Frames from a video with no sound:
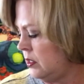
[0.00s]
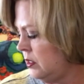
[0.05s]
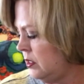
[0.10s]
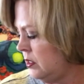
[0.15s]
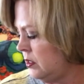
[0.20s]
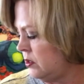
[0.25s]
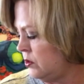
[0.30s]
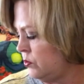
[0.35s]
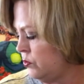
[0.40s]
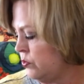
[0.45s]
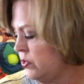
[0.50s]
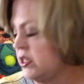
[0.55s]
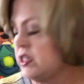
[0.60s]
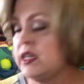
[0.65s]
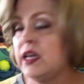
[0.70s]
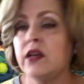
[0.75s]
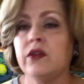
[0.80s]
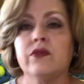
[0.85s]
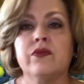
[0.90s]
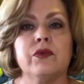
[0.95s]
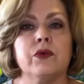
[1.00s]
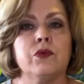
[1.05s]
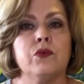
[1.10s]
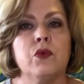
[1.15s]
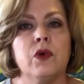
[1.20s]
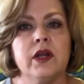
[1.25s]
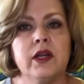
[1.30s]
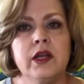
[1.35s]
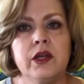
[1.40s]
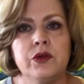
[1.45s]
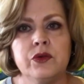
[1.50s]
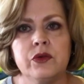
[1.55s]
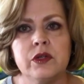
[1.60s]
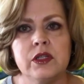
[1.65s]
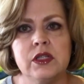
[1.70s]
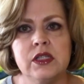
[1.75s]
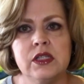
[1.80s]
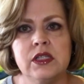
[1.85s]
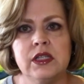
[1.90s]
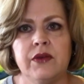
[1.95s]
it retailed for
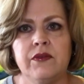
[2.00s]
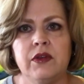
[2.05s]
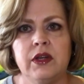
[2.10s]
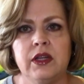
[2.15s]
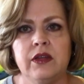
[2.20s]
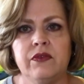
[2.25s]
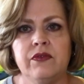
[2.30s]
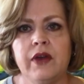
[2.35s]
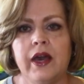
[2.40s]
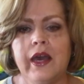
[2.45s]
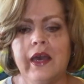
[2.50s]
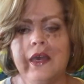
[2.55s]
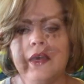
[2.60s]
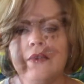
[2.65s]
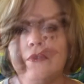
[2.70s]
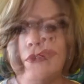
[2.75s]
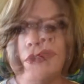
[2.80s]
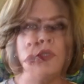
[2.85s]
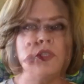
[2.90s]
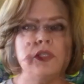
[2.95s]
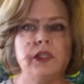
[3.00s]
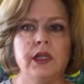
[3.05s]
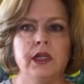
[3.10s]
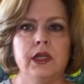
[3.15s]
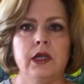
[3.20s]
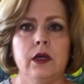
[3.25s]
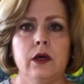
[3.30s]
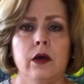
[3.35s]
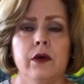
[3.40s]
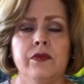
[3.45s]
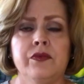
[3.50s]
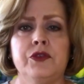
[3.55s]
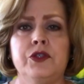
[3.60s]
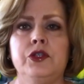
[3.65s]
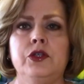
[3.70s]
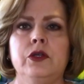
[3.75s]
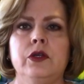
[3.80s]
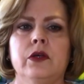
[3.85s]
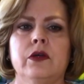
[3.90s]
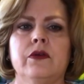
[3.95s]
$175. 50% off,
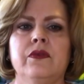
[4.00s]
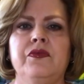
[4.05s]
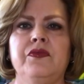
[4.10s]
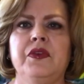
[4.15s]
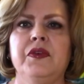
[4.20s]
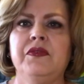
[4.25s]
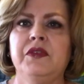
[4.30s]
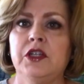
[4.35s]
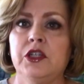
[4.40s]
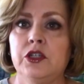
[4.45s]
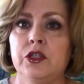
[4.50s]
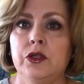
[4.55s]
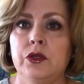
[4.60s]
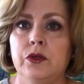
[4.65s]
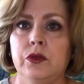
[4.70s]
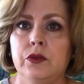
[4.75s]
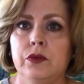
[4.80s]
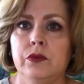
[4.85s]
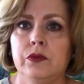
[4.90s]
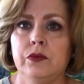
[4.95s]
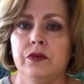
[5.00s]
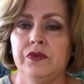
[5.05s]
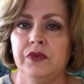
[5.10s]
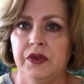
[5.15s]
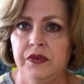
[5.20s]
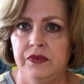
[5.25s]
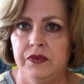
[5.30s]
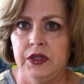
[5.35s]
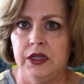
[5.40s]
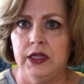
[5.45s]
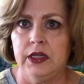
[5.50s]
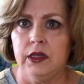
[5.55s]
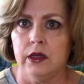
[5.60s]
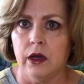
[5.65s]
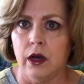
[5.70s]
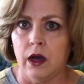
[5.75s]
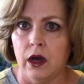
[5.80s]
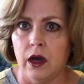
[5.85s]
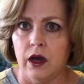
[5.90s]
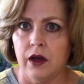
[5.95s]
took $52.50
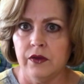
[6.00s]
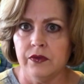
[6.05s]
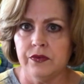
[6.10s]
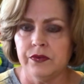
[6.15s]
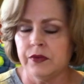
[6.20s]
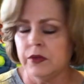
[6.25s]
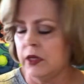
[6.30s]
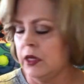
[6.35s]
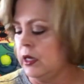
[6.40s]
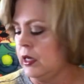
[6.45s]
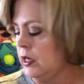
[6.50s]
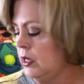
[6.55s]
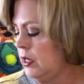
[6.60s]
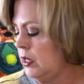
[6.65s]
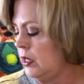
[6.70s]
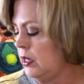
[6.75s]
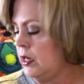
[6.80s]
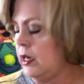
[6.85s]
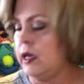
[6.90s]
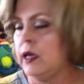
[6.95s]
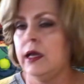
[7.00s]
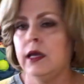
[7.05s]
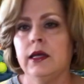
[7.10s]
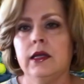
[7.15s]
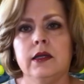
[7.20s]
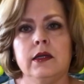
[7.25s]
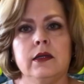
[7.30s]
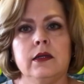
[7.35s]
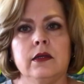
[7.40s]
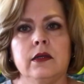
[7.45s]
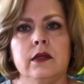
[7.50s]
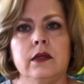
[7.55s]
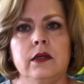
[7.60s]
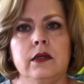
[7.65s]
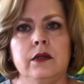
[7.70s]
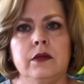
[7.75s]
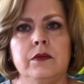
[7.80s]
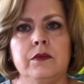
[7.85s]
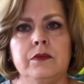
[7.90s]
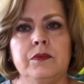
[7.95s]
off, and
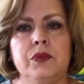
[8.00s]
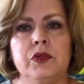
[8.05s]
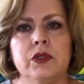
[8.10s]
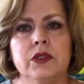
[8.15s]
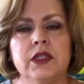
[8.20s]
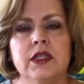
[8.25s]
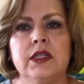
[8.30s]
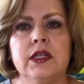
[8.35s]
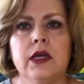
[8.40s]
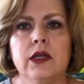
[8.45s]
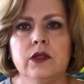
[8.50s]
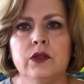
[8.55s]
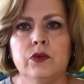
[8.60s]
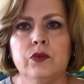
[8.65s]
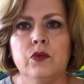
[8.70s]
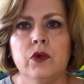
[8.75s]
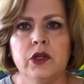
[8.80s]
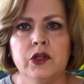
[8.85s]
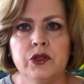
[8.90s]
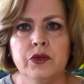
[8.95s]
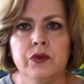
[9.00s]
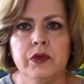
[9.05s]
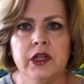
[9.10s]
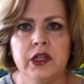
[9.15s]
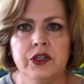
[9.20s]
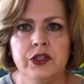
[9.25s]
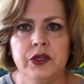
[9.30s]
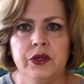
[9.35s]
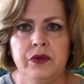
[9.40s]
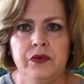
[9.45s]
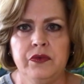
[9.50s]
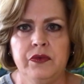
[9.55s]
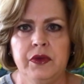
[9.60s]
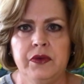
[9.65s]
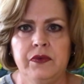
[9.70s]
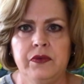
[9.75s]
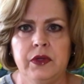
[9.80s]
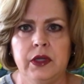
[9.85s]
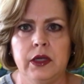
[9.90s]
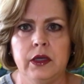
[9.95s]
it pulled it down to
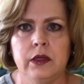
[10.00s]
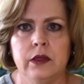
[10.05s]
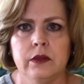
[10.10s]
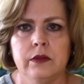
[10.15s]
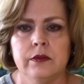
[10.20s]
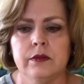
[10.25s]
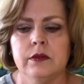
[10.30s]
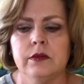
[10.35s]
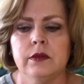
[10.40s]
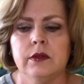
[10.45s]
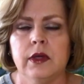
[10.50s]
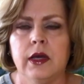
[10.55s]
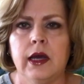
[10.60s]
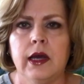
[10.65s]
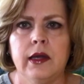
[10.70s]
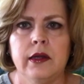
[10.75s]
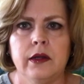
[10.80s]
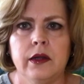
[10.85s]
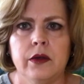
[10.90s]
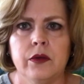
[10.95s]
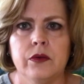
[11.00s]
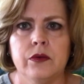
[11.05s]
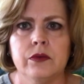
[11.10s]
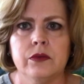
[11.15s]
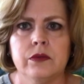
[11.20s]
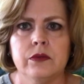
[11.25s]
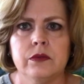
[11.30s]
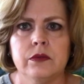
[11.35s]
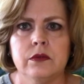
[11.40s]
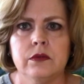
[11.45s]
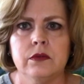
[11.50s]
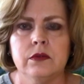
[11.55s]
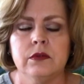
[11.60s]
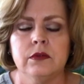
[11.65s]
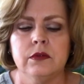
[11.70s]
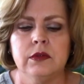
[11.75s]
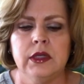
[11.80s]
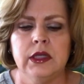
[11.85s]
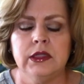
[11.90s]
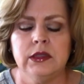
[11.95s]
$122.50. I know,
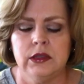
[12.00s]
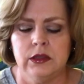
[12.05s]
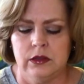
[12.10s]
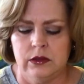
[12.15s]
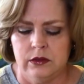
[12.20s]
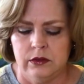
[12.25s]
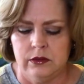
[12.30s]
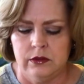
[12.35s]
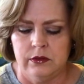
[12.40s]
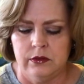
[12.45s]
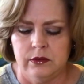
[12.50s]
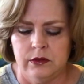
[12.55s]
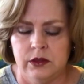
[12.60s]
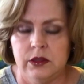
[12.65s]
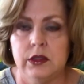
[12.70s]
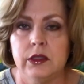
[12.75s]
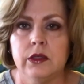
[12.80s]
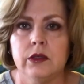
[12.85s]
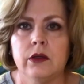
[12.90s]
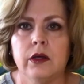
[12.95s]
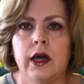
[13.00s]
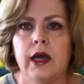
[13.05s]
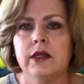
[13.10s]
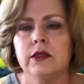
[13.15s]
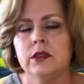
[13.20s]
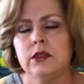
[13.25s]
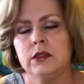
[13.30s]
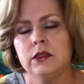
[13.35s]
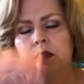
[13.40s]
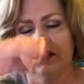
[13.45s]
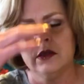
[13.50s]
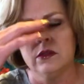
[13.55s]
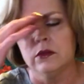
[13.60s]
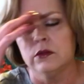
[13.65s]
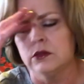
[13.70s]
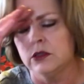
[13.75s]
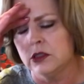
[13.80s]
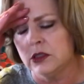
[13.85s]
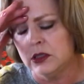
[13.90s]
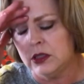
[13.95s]
that's still, I
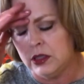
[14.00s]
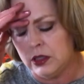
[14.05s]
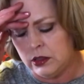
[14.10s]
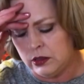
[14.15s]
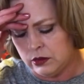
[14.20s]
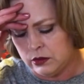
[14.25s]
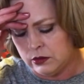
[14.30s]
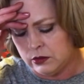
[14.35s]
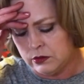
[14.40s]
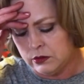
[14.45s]
still just think,